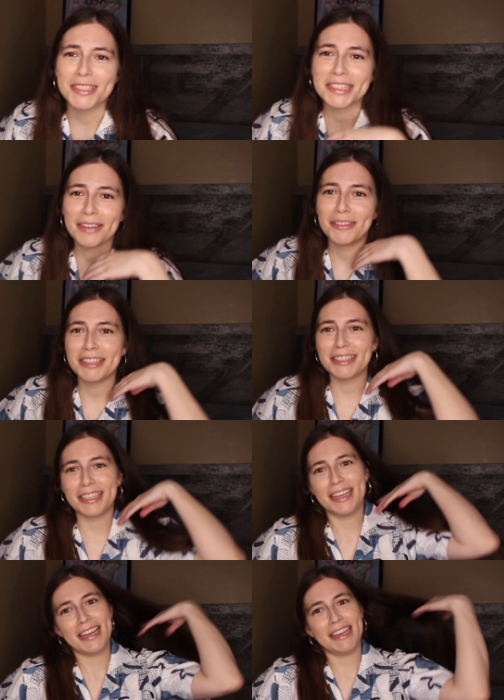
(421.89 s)
miss
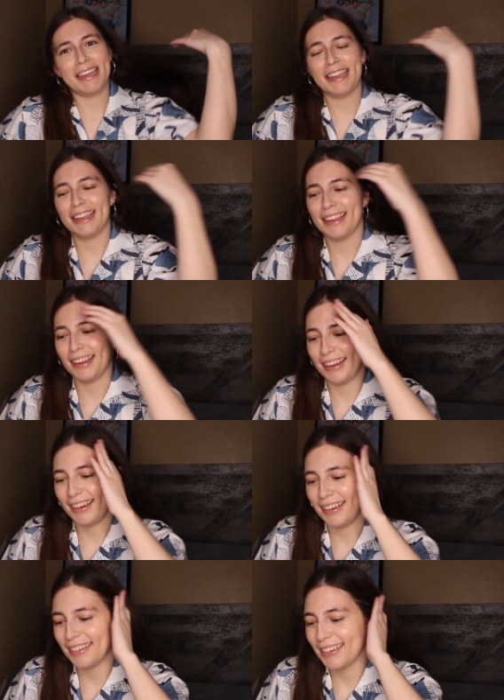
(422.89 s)

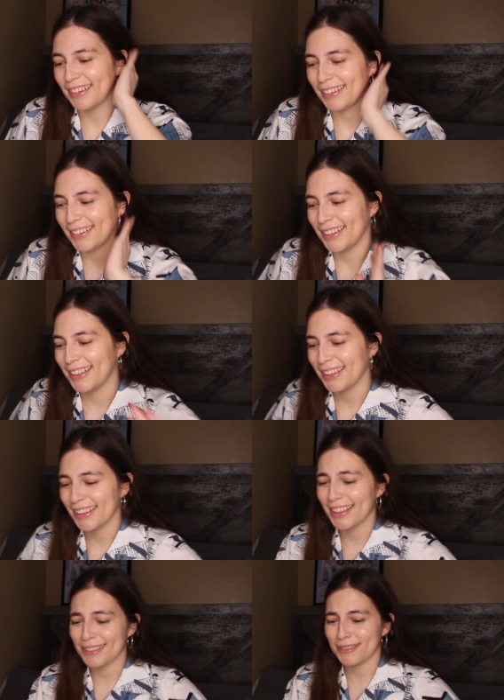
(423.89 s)
Seventeen. Oh,
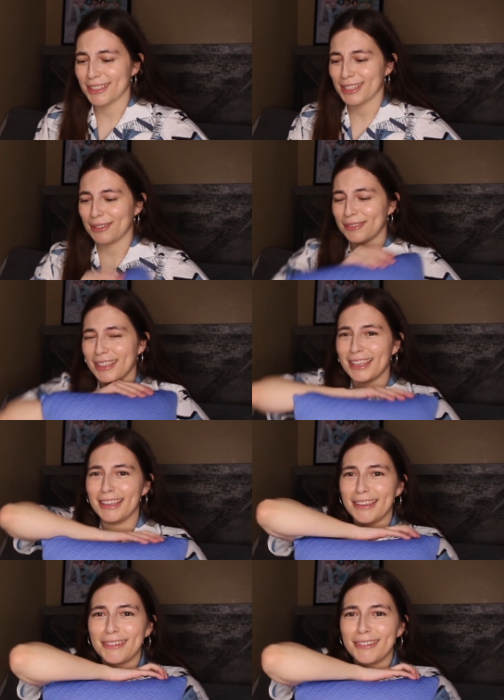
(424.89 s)
this was so cute.